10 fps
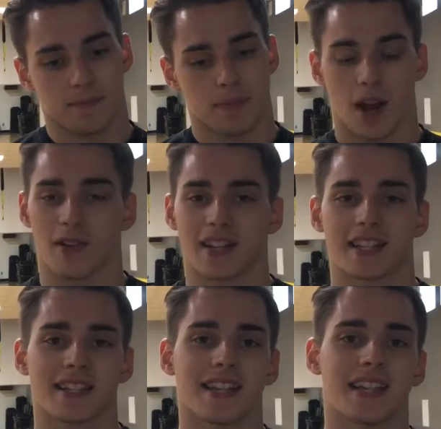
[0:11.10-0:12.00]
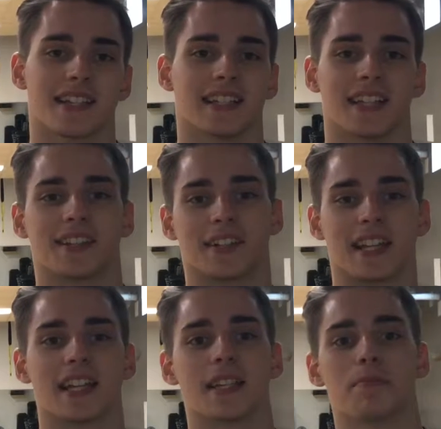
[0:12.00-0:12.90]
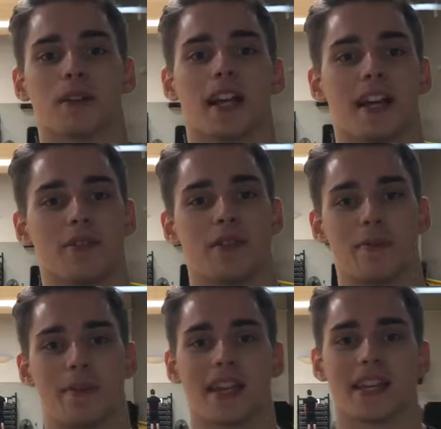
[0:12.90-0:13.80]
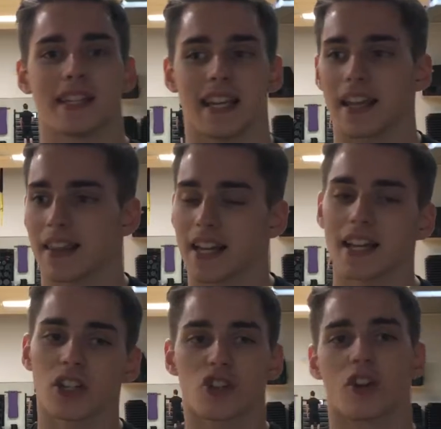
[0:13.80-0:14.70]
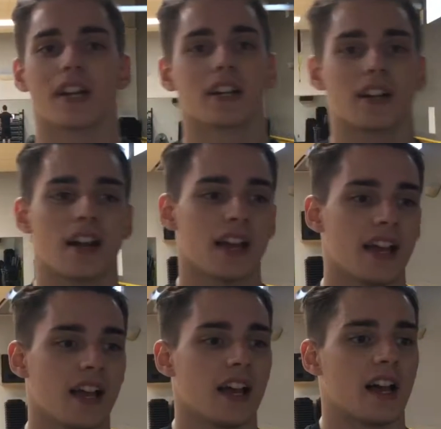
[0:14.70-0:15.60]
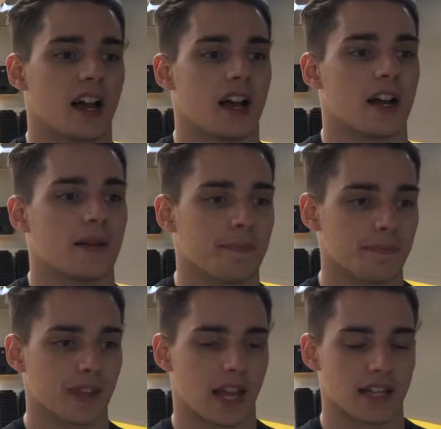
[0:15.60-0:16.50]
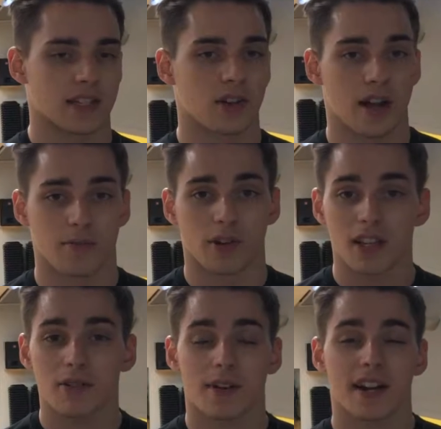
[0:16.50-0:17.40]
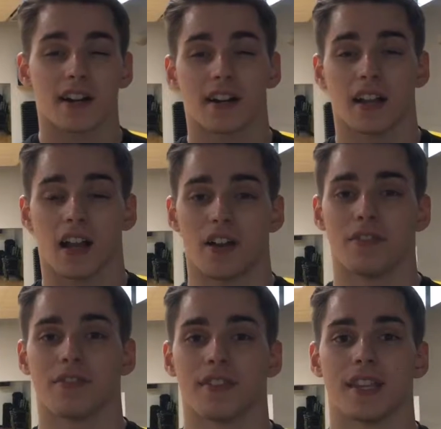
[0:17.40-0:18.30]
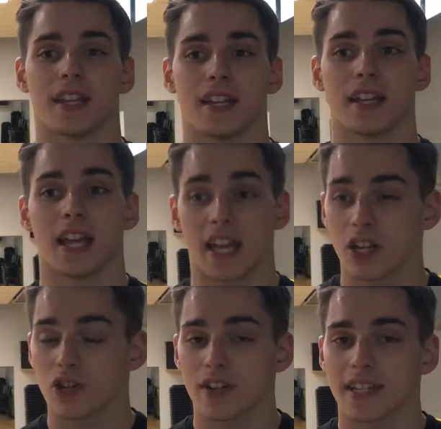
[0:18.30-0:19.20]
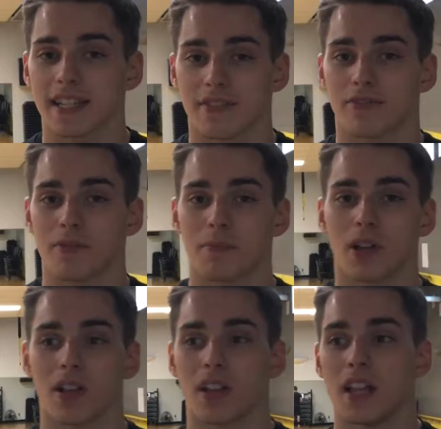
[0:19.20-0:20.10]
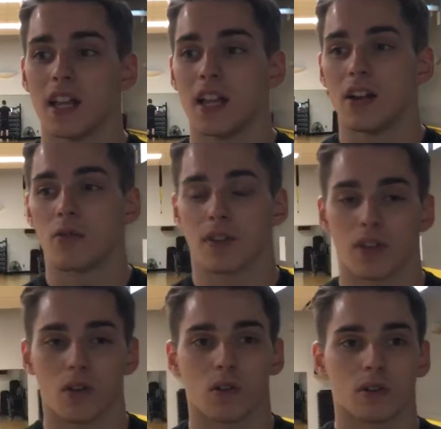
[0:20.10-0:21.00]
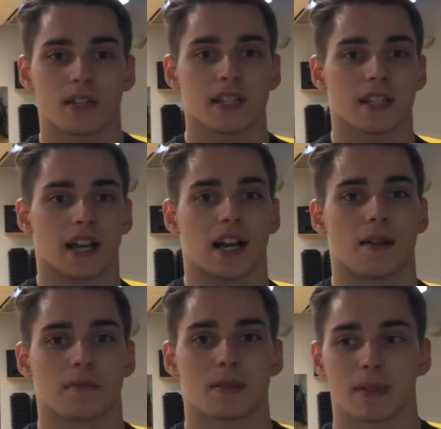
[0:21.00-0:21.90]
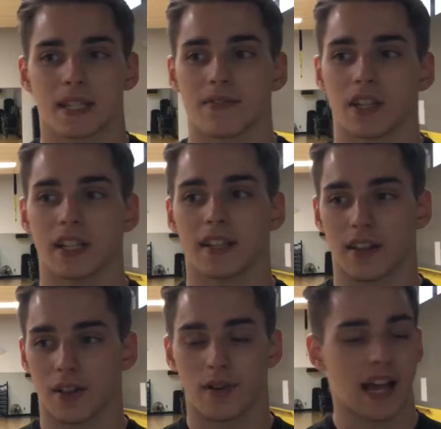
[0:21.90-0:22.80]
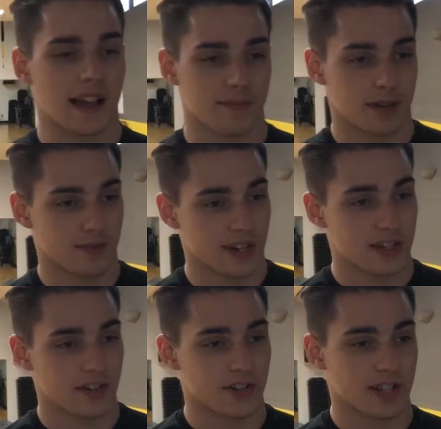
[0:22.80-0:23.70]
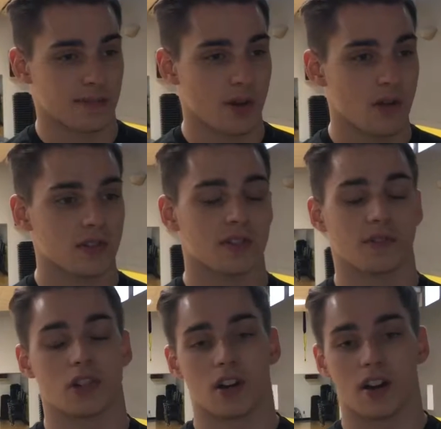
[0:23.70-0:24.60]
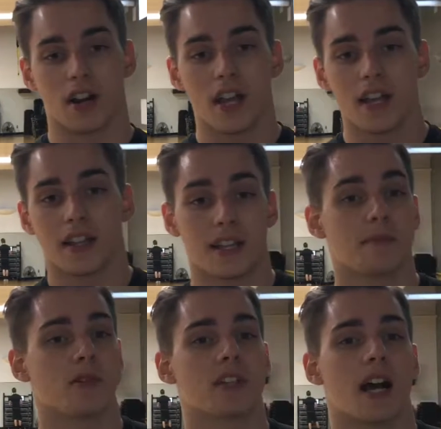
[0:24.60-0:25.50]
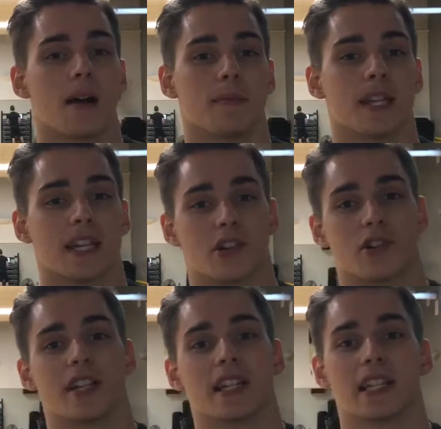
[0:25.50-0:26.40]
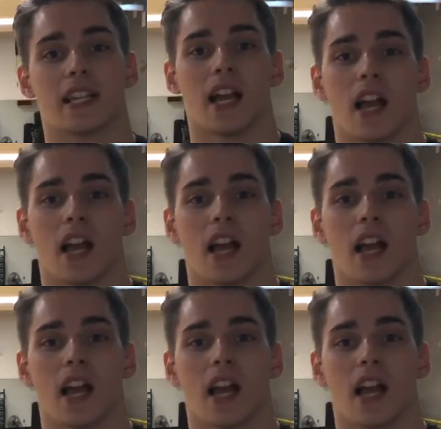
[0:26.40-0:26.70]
parents to let their kids play with me as the athletic trainer. And so I'm well aware of the injuries that football withholds, specifically the three I've been researching the most, which are the most common injuries